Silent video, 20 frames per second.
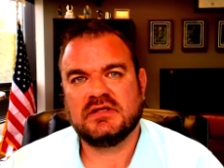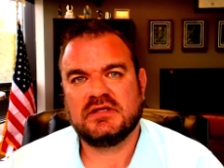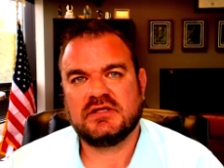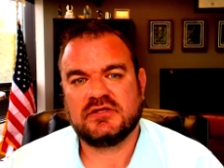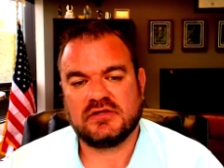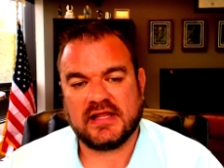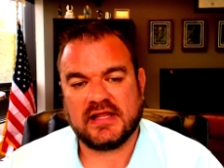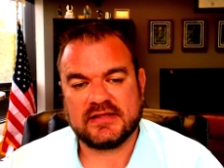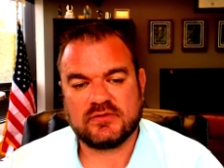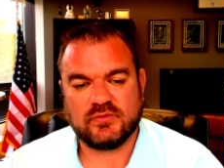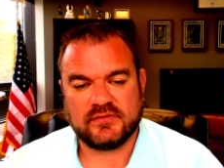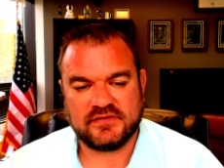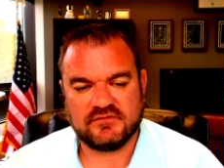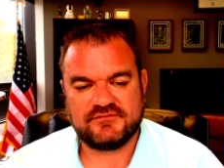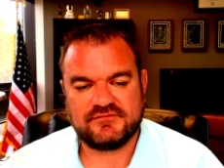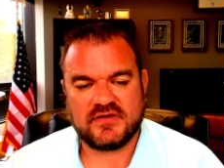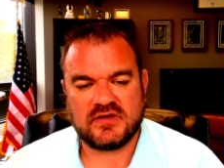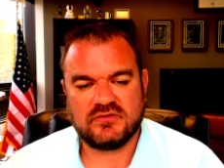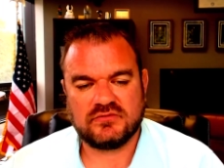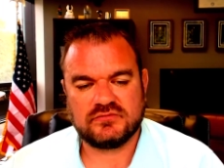And like when the
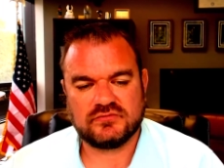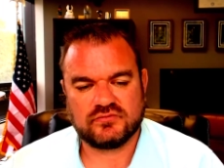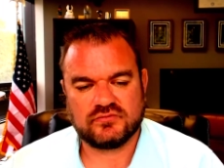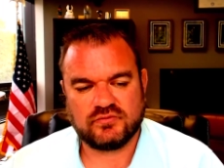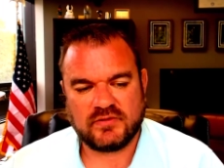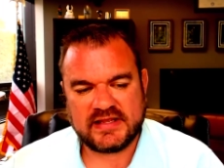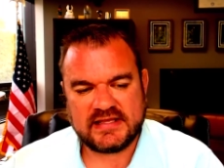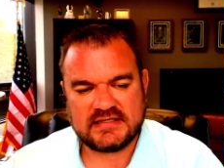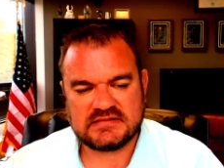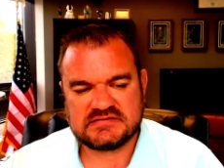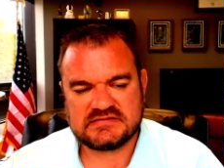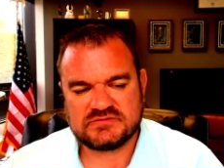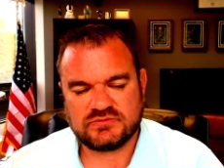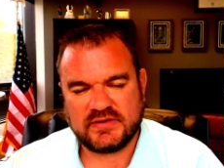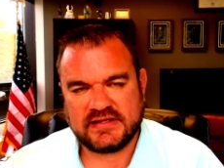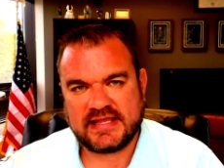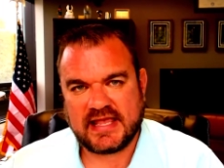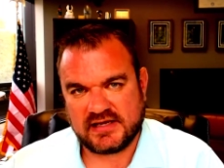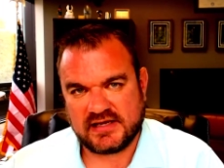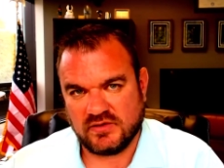phone rings,
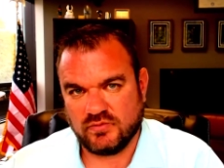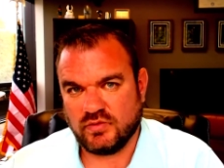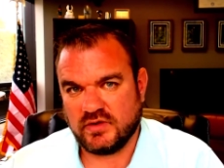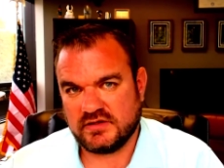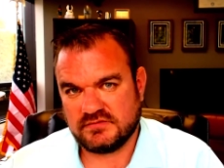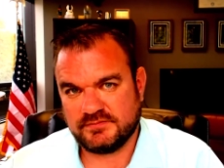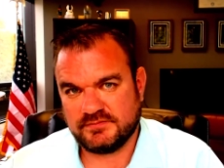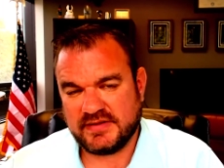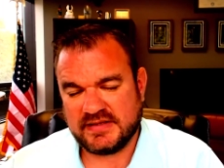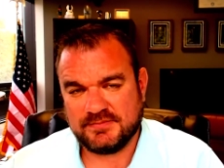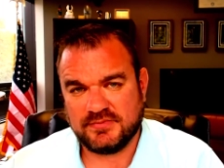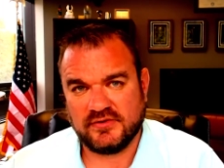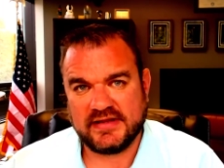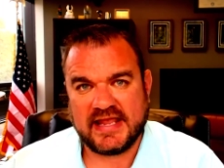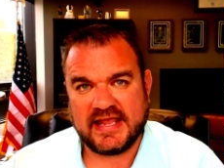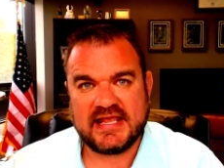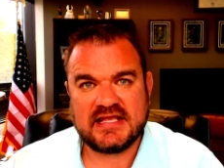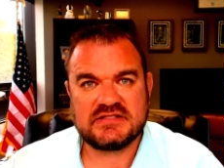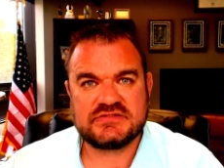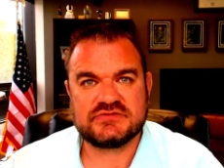we kind of want people to
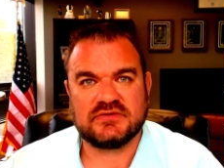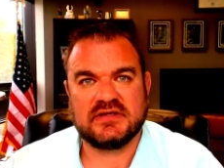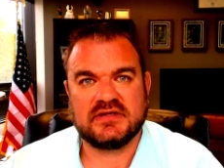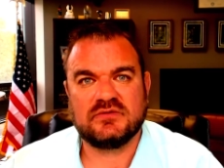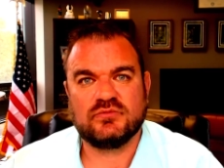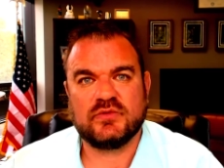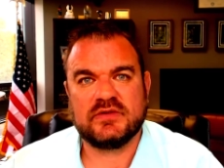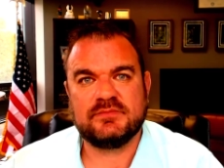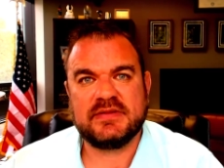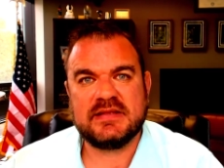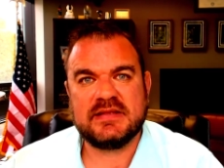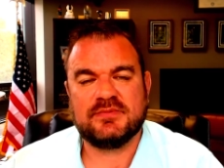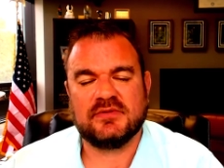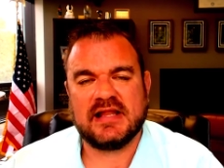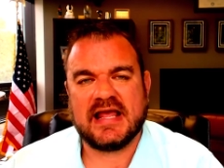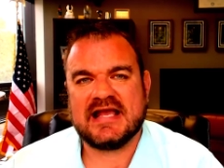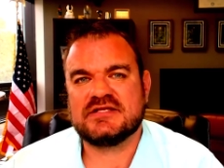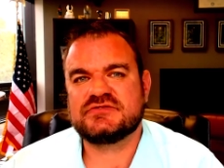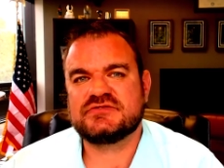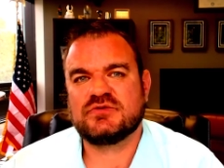answer it. When people
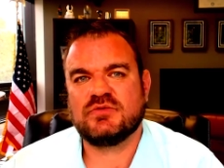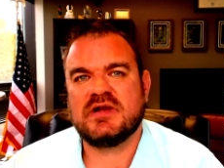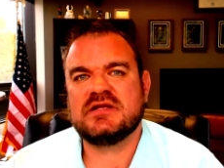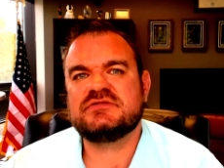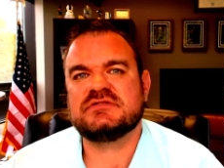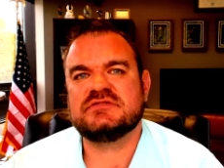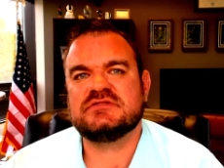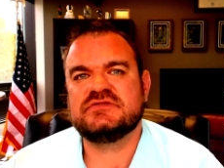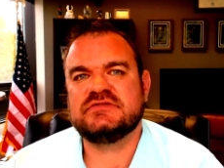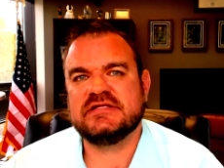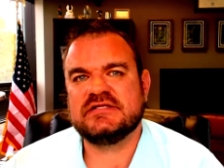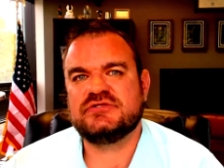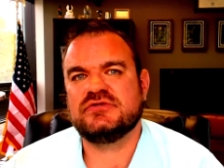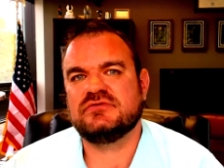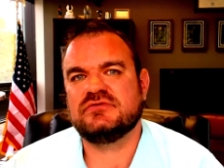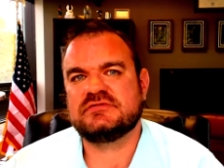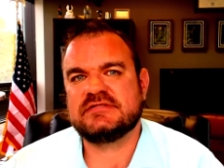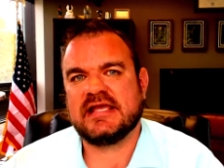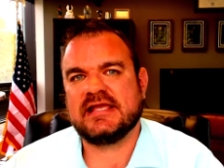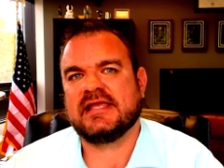ask questions, did
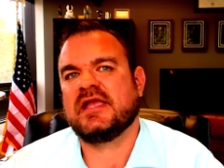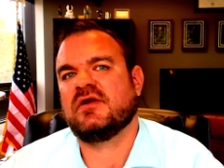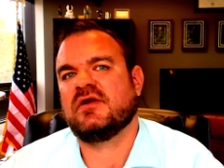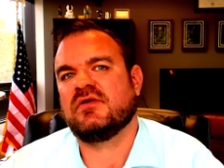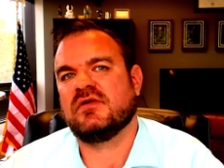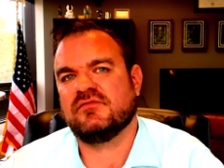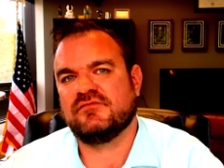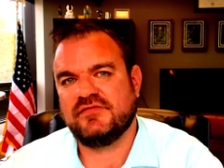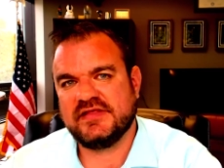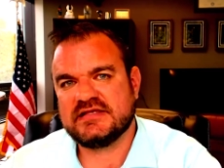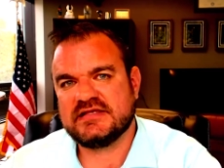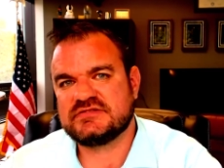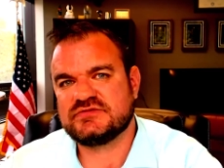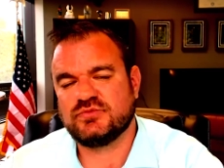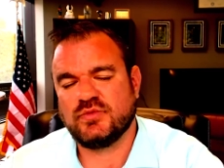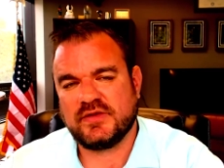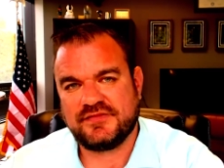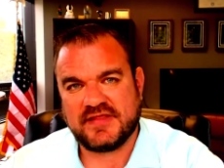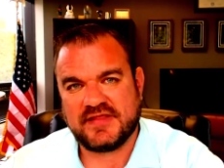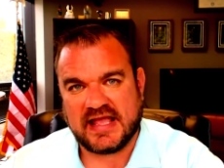you take care of this
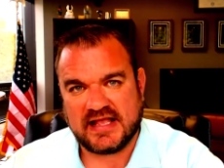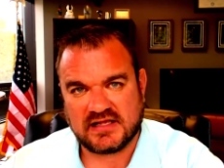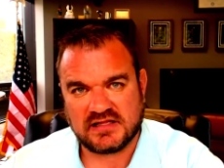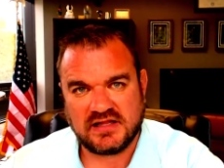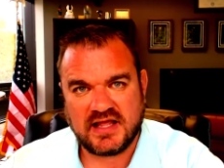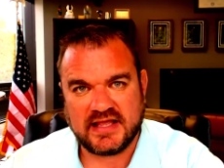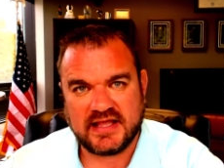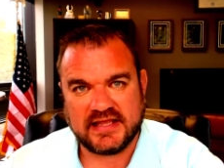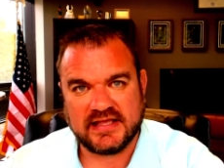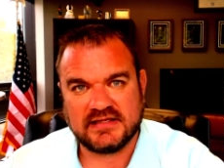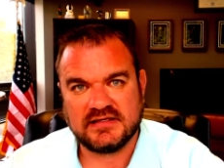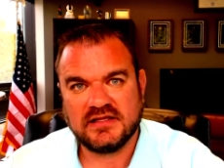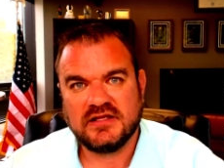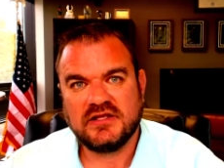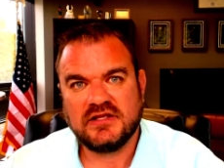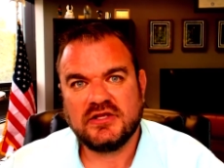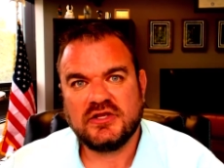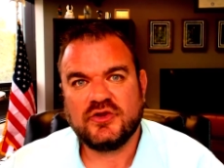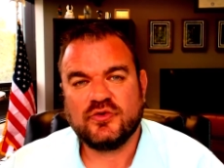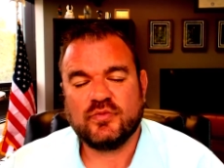with that client?
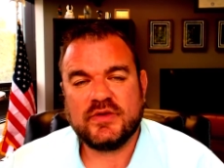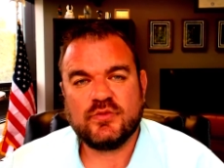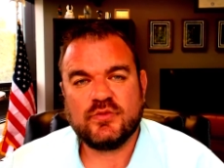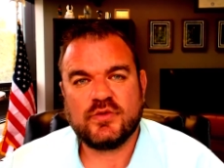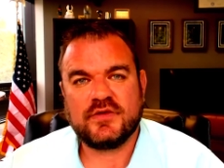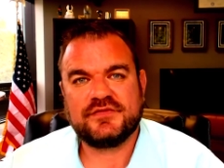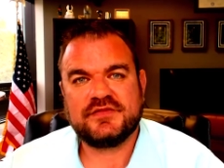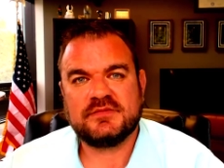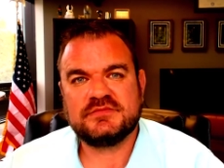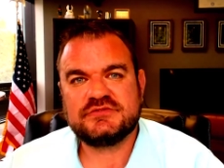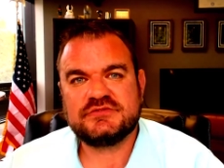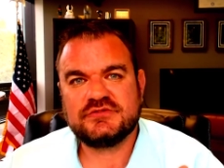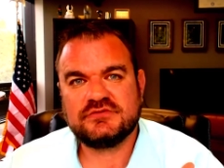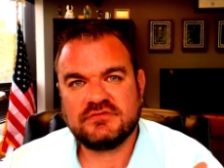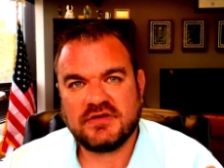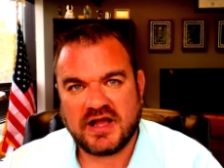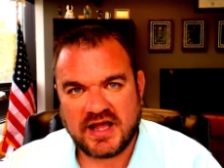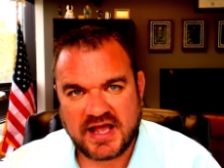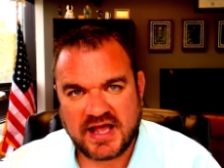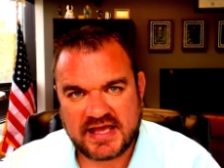We want them
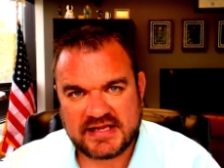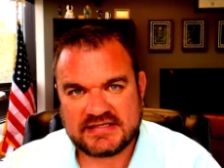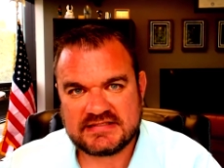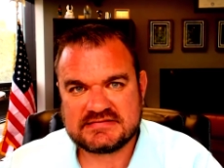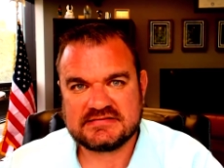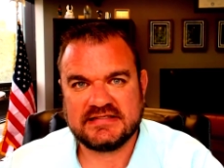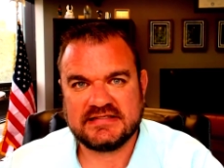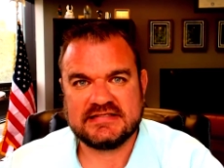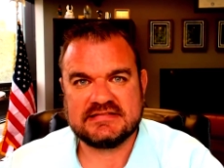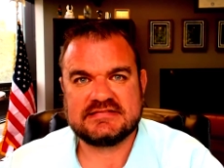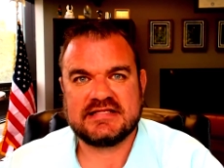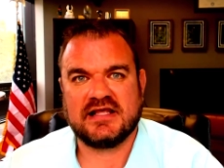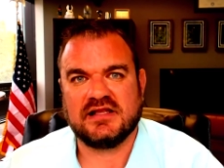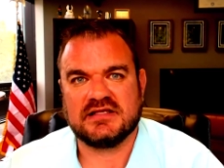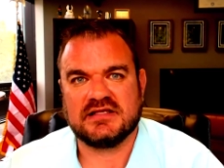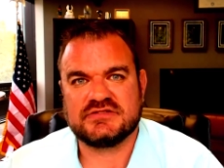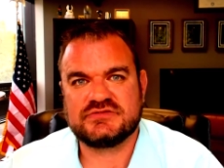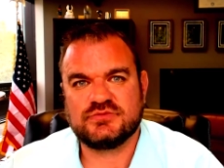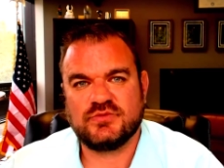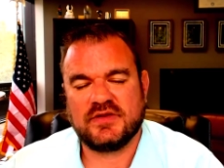to honestly tell
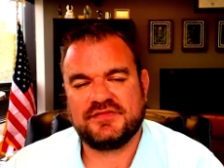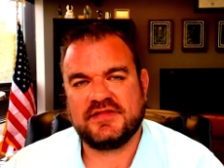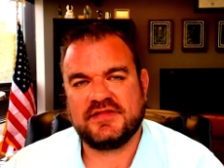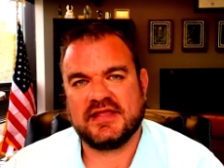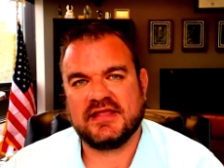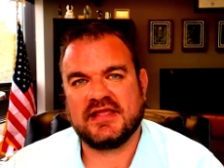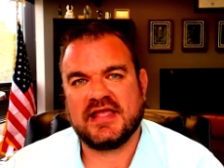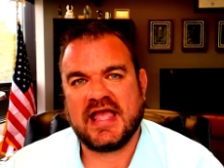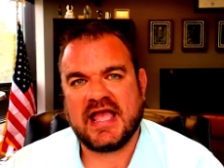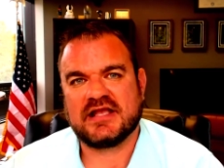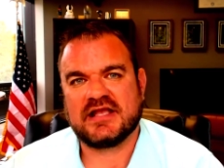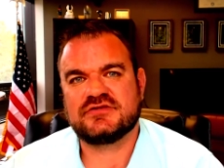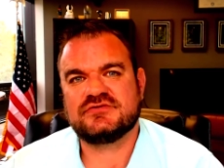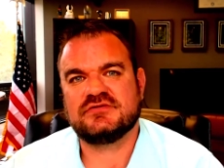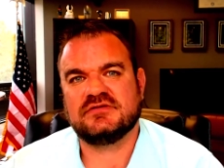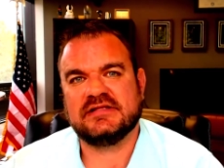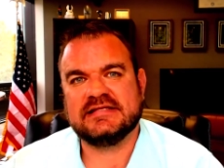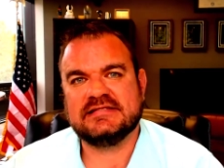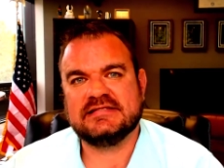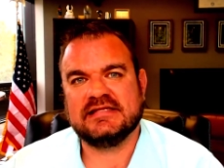us what they
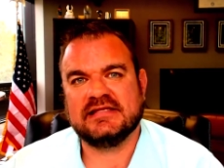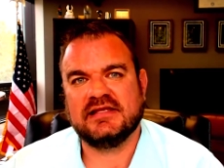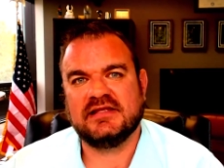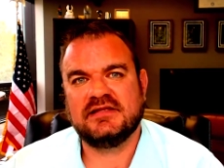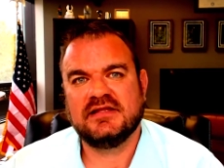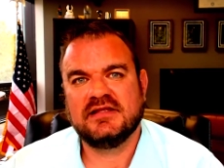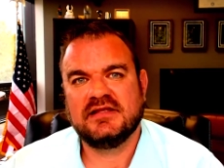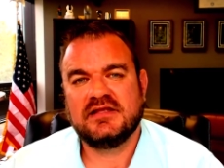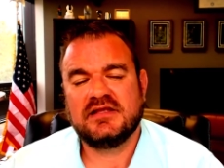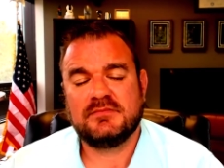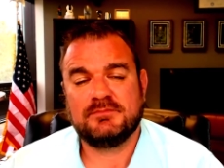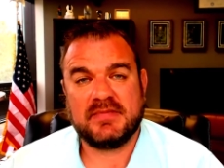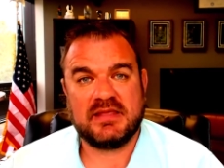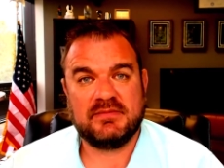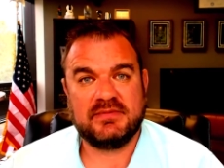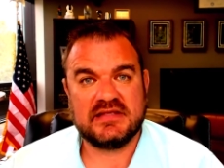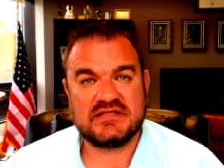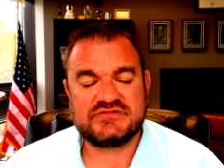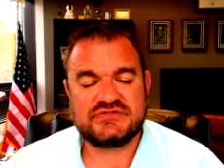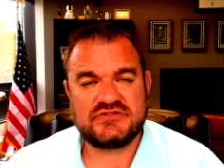actually did.
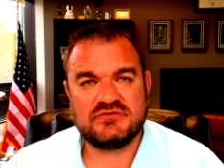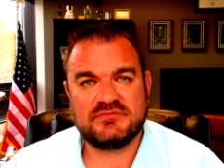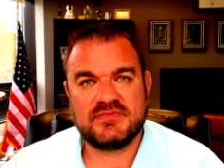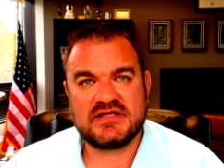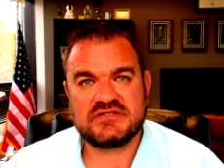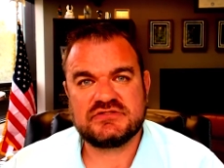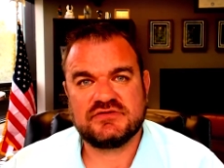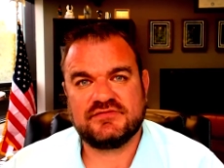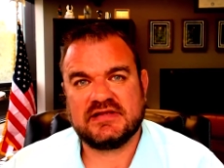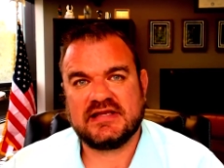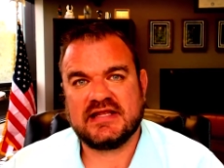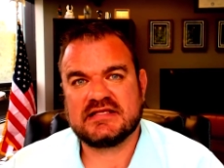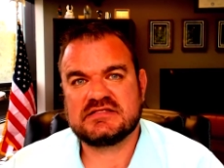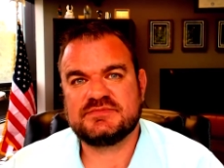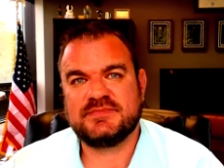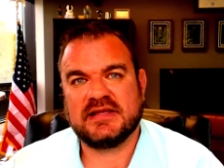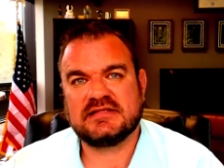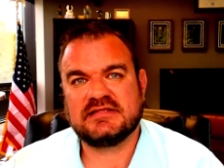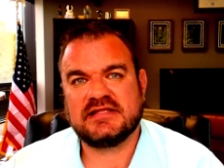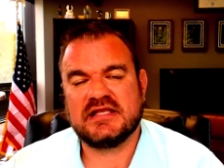Maybe it's too much of an
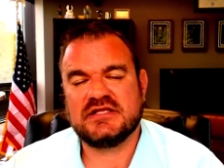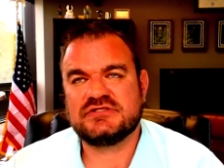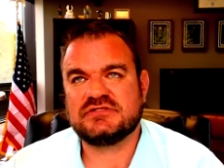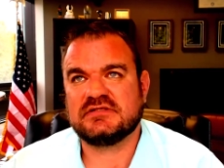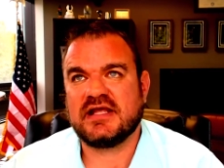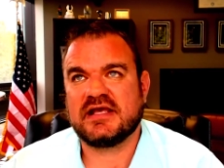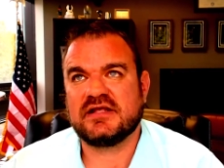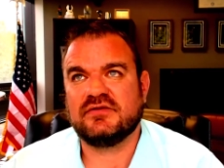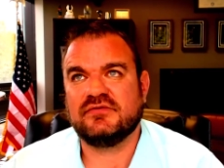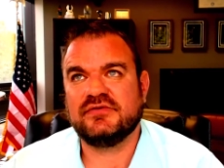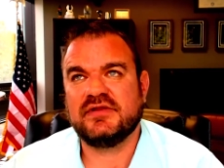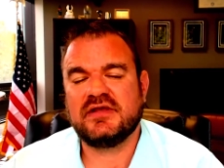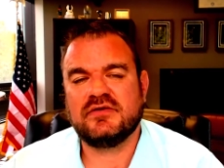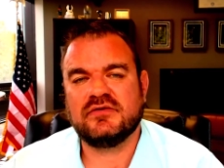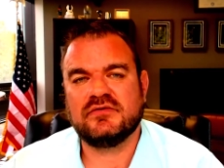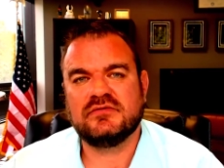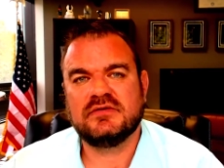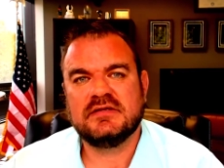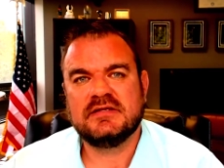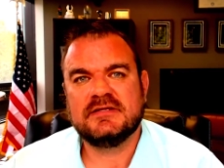expectation, I don't
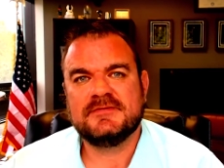know.